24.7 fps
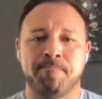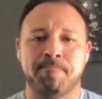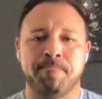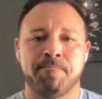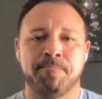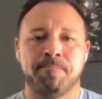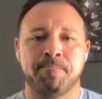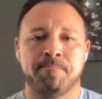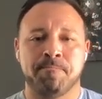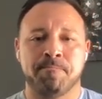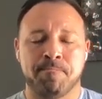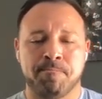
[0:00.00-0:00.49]

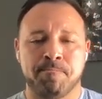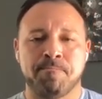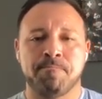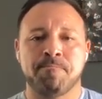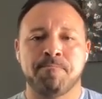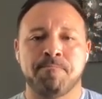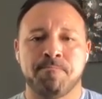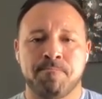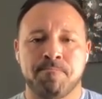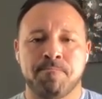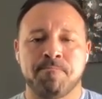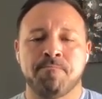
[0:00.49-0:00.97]

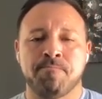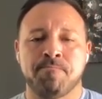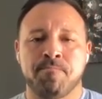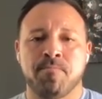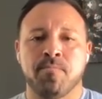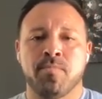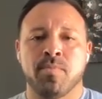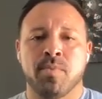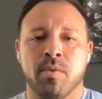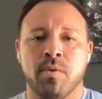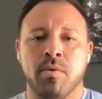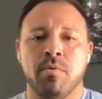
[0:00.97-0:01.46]

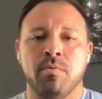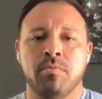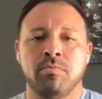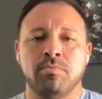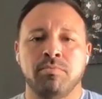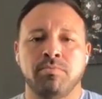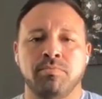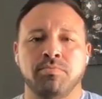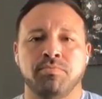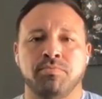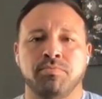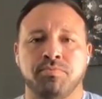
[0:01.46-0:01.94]

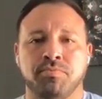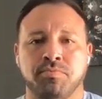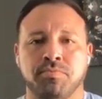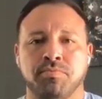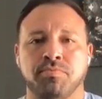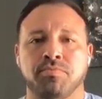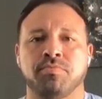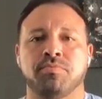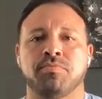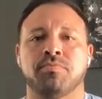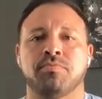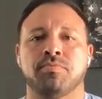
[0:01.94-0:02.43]

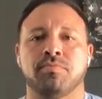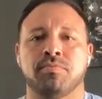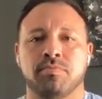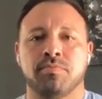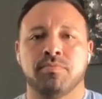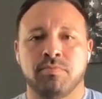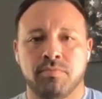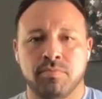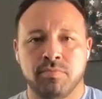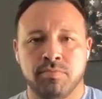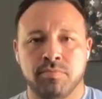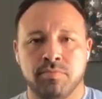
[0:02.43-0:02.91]

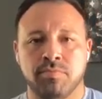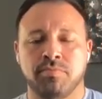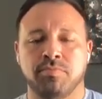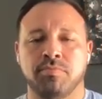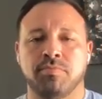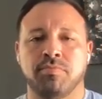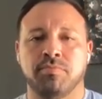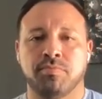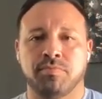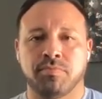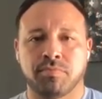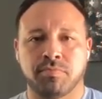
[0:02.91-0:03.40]

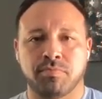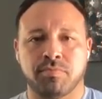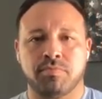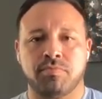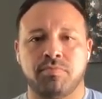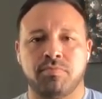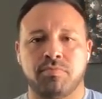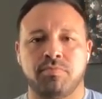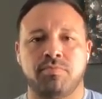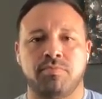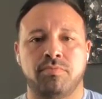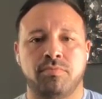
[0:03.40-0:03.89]

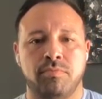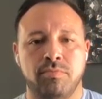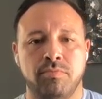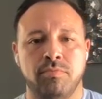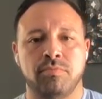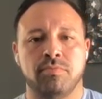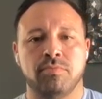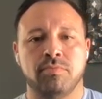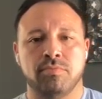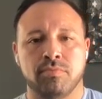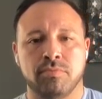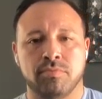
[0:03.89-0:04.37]

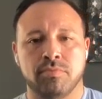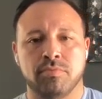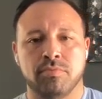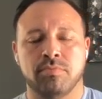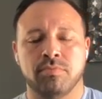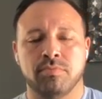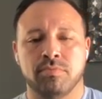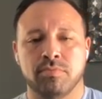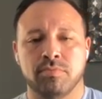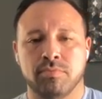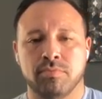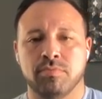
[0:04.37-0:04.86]

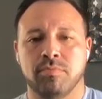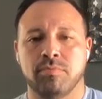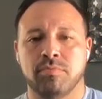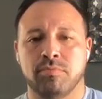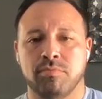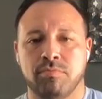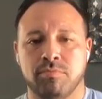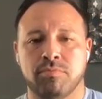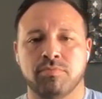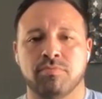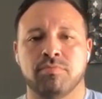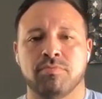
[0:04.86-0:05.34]

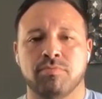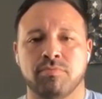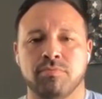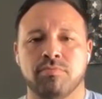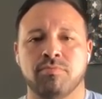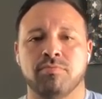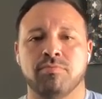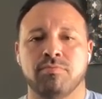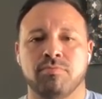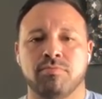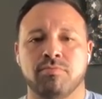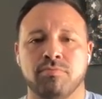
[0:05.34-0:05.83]

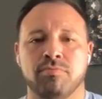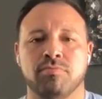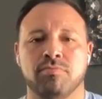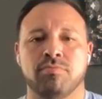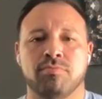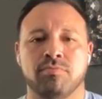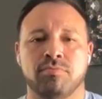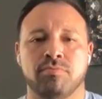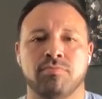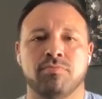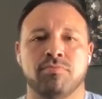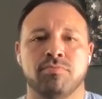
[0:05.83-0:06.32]

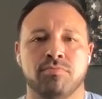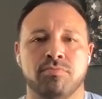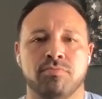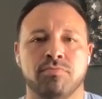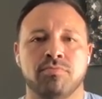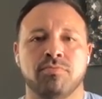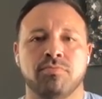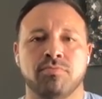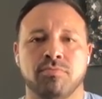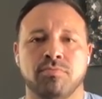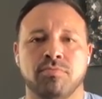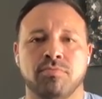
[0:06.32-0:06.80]

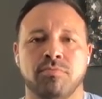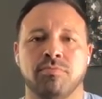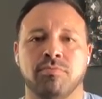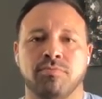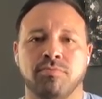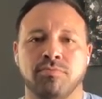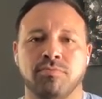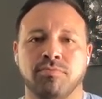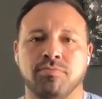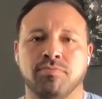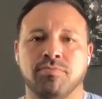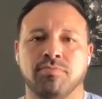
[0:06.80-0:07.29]

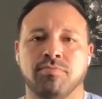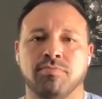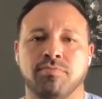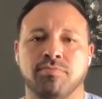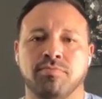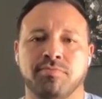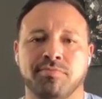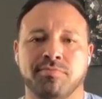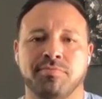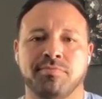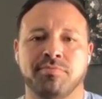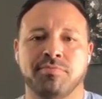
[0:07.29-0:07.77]

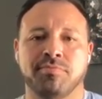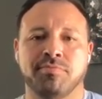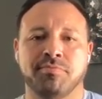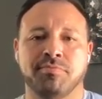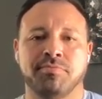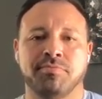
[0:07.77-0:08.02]
(not speaking)